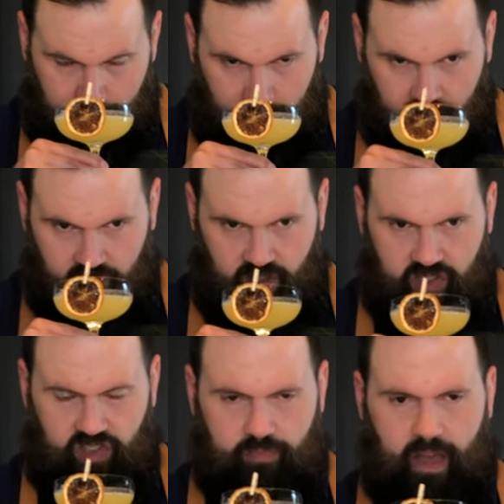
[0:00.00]
because the
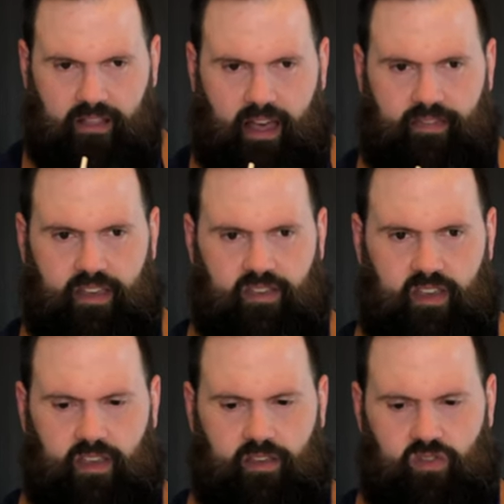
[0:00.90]
smell on this
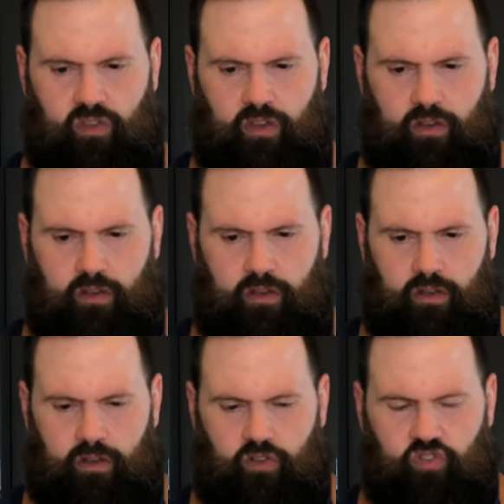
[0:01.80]
is
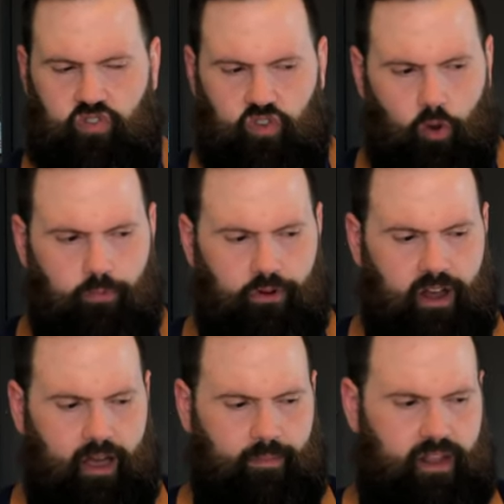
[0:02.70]
so
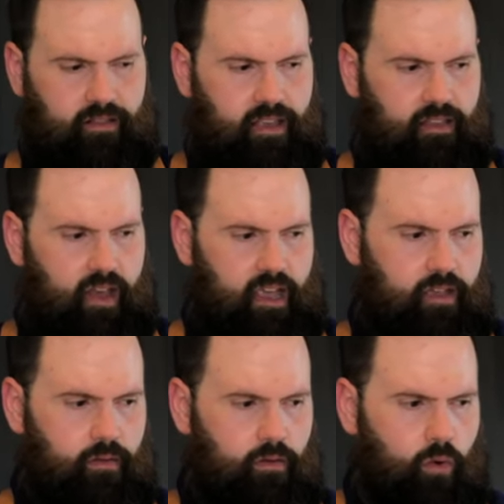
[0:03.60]
predominantly like
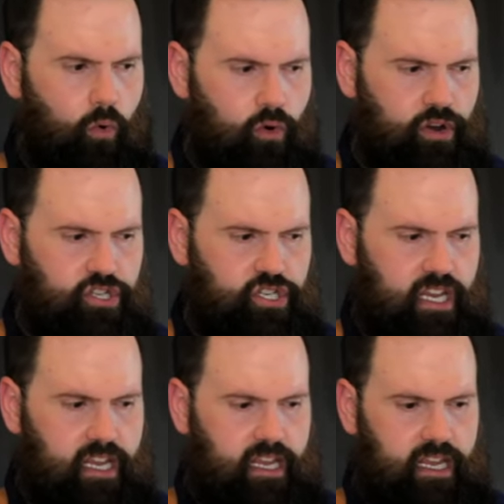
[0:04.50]

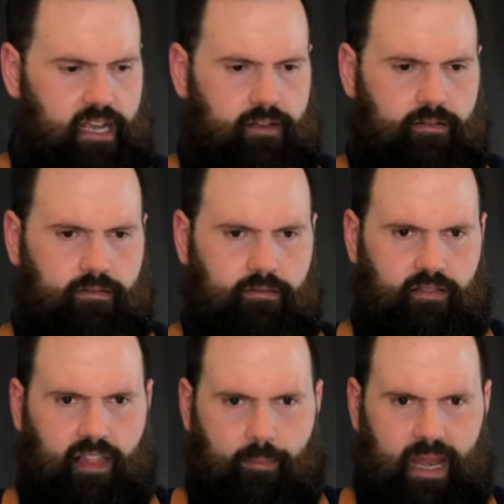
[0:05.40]
orangey,
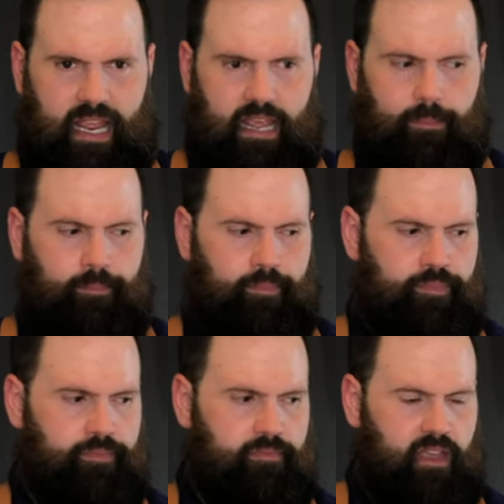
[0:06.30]
lemony,
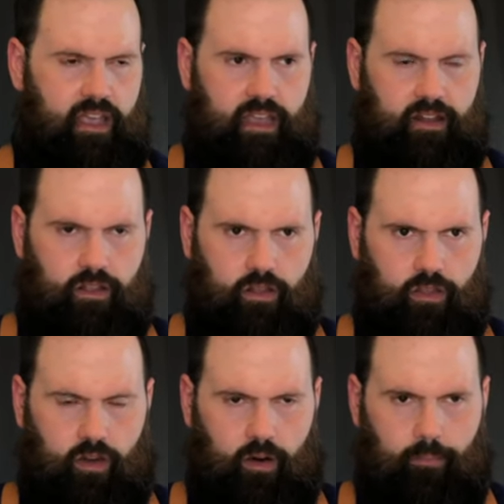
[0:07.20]
and
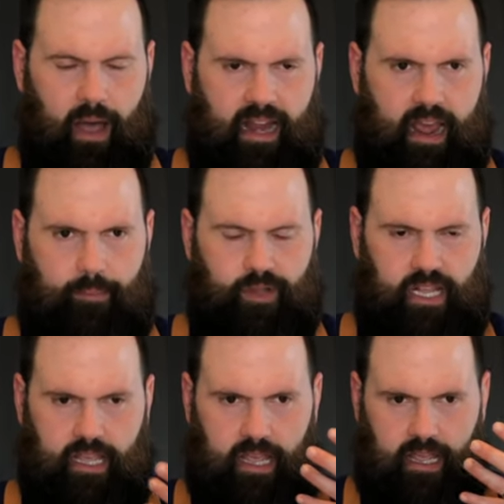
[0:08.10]
the
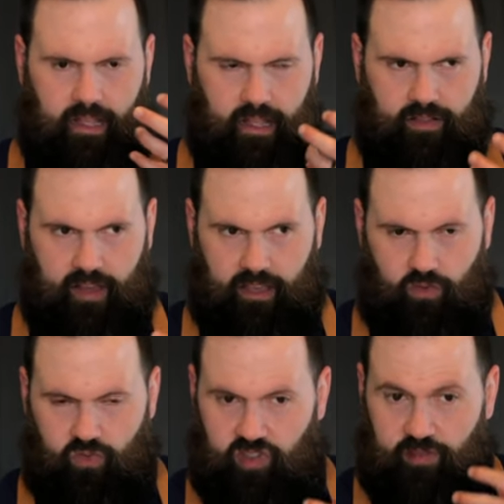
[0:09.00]
pineapple-y. It's like
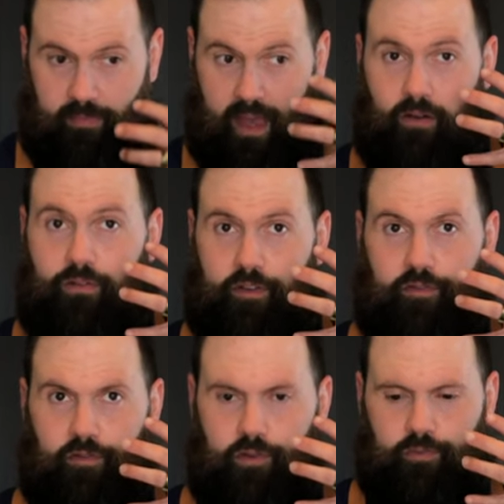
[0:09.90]
you smell the
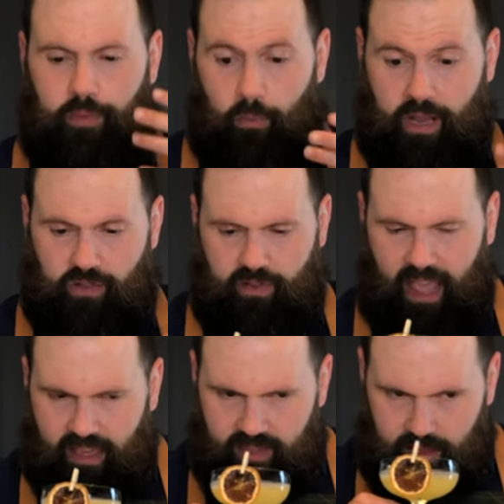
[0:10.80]
fruit, but when you
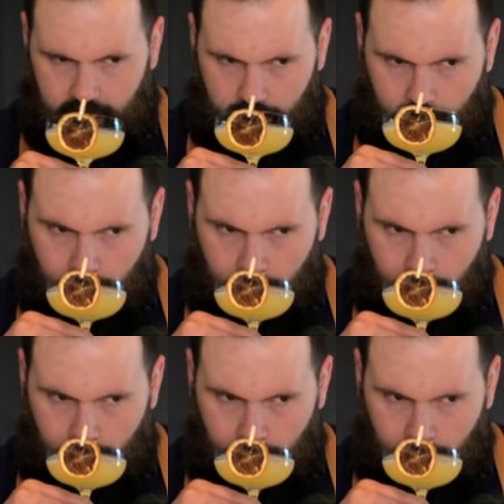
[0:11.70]
taste it,